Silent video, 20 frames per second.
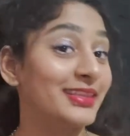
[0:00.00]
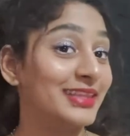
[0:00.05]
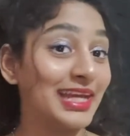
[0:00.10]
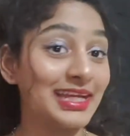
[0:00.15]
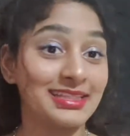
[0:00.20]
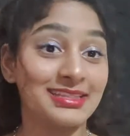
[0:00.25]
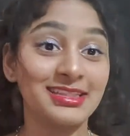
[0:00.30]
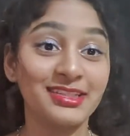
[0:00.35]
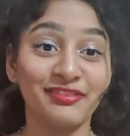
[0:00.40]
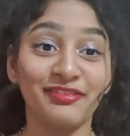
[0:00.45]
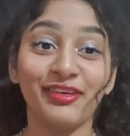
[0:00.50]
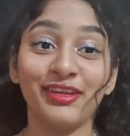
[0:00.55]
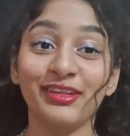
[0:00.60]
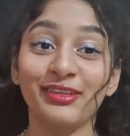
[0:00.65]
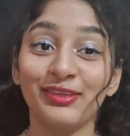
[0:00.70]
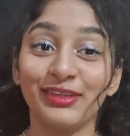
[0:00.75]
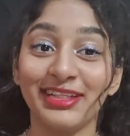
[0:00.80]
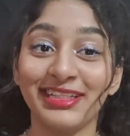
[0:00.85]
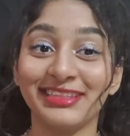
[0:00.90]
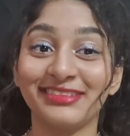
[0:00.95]
that's it for
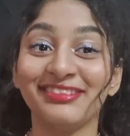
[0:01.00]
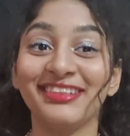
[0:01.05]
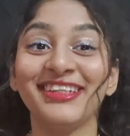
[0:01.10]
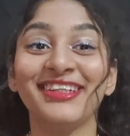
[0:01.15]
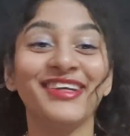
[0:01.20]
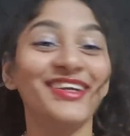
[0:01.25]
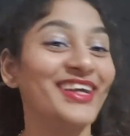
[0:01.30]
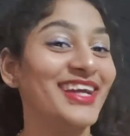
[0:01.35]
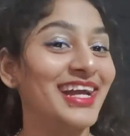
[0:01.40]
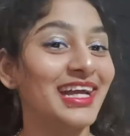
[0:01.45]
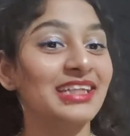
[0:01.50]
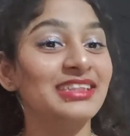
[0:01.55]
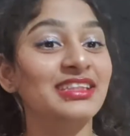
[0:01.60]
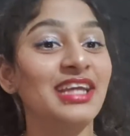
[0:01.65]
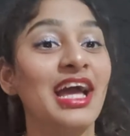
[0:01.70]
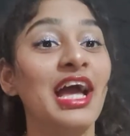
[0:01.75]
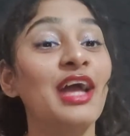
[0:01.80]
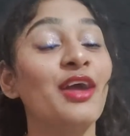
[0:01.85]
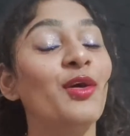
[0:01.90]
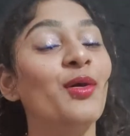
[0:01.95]
today's video,
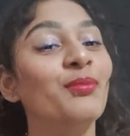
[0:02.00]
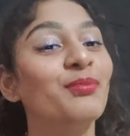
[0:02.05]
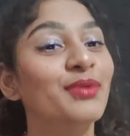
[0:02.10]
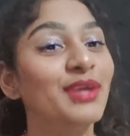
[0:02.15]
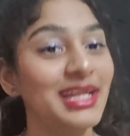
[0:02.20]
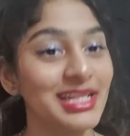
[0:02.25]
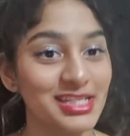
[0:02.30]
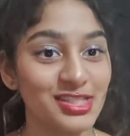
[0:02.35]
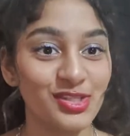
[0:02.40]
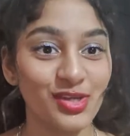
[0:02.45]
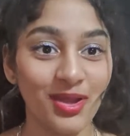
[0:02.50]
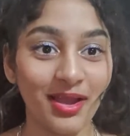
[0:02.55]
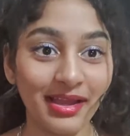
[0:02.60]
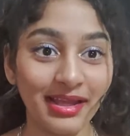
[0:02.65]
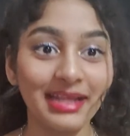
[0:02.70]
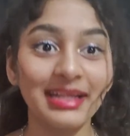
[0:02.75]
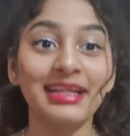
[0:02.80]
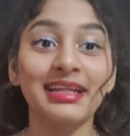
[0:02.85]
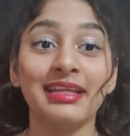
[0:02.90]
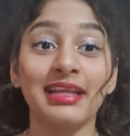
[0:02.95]
guys. I hope you
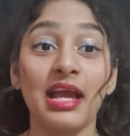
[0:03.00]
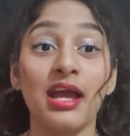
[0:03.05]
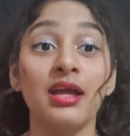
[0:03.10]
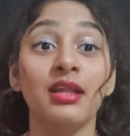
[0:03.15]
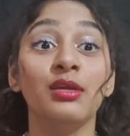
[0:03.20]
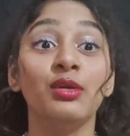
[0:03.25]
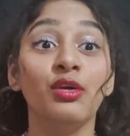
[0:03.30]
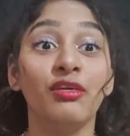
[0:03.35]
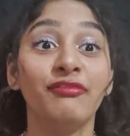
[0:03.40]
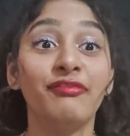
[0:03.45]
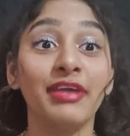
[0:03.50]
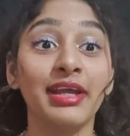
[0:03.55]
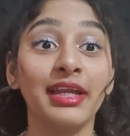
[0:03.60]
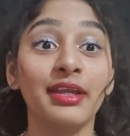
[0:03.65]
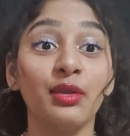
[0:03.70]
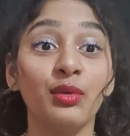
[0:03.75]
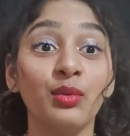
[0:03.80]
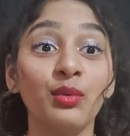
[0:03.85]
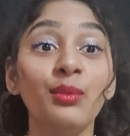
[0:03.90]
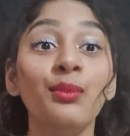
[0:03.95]
enjoyed. Don't
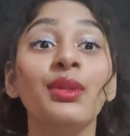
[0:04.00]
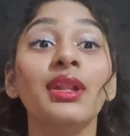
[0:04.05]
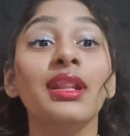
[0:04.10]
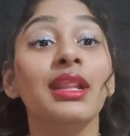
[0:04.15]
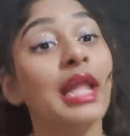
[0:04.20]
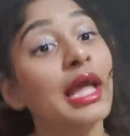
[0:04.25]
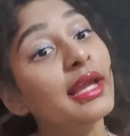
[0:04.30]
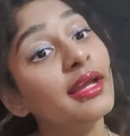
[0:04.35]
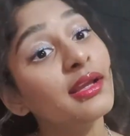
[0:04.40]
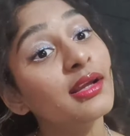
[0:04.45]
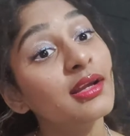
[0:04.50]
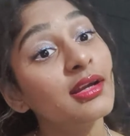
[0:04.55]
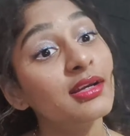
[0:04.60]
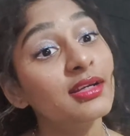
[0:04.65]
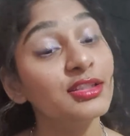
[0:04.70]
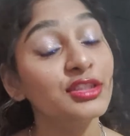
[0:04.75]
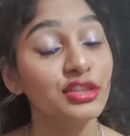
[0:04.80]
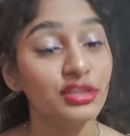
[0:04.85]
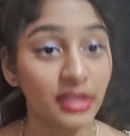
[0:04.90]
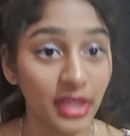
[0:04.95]
forget to like,
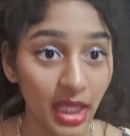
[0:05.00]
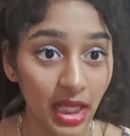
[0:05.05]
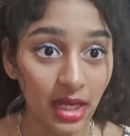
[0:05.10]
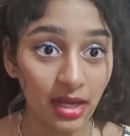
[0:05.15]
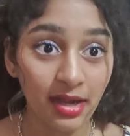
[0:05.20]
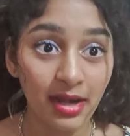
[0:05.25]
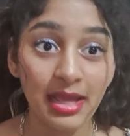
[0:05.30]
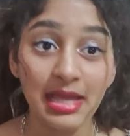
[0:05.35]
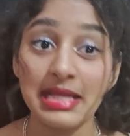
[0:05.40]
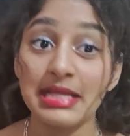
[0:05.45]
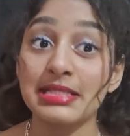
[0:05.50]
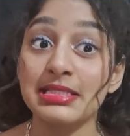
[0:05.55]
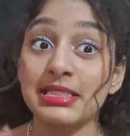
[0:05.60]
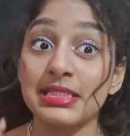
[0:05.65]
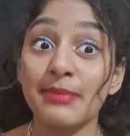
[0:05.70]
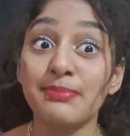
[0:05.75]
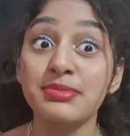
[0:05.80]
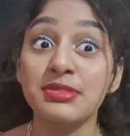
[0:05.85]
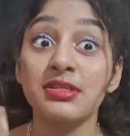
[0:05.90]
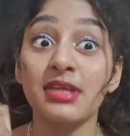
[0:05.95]
share, and
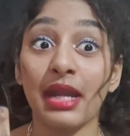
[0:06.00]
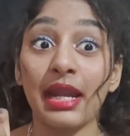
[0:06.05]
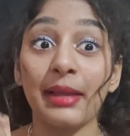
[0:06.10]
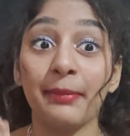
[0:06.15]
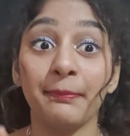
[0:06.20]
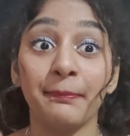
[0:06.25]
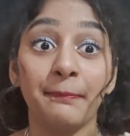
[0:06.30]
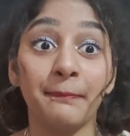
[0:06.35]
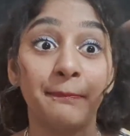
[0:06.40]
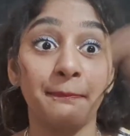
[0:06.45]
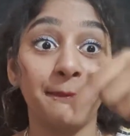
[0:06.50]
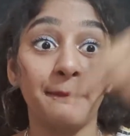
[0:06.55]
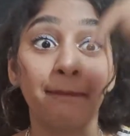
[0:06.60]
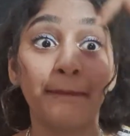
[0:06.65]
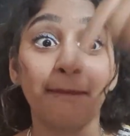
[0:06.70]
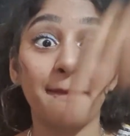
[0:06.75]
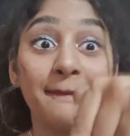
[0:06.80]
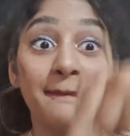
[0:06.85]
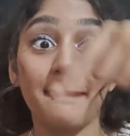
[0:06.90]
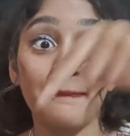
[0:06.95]
subscribe.
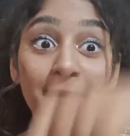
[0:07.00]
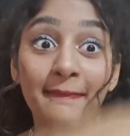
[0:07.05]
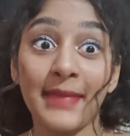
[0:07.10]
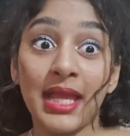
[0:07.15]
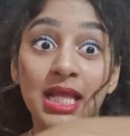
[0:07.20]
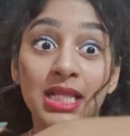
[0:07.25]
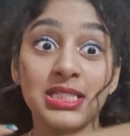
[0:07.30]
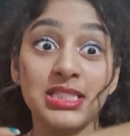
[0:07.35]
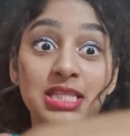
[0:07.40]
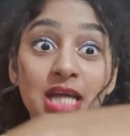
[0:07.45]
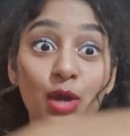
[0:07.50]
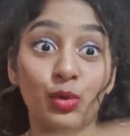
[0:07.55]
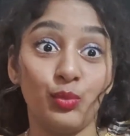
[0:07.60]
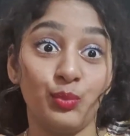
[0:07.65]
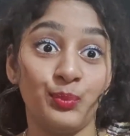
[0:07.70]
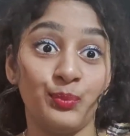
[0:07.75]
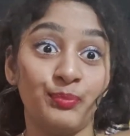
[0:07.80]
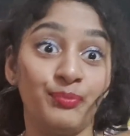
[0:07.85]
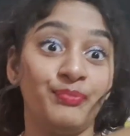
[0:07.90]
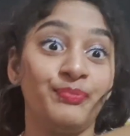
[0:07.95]

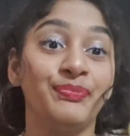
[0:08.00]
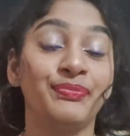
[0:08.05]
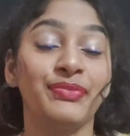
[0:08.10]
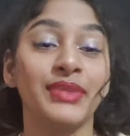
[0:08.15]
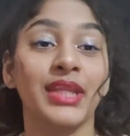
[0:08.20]
Ciao.